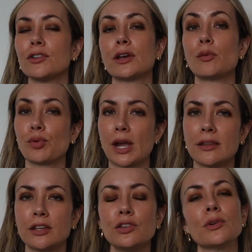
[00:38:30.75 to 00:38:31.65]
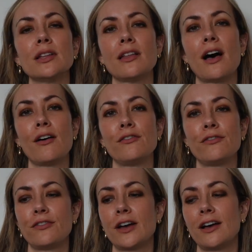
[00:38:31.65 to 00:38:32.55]
or like a brand that you really
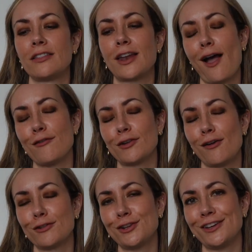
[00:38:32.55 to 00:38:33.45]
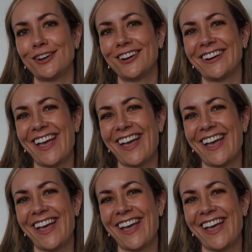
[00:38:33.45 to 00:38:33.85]
love that I haven't covered here.